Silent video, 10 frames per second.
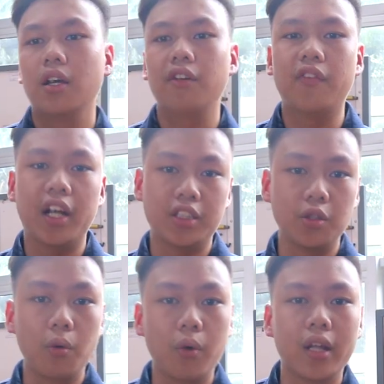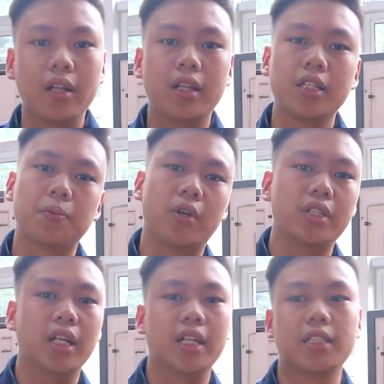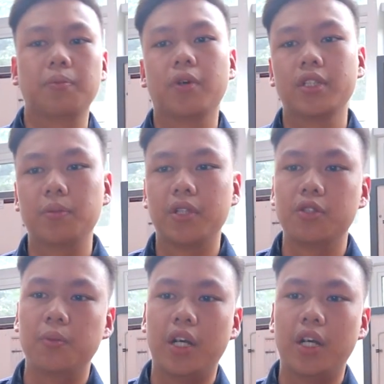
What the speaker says: If there is no one, this project is impossible to be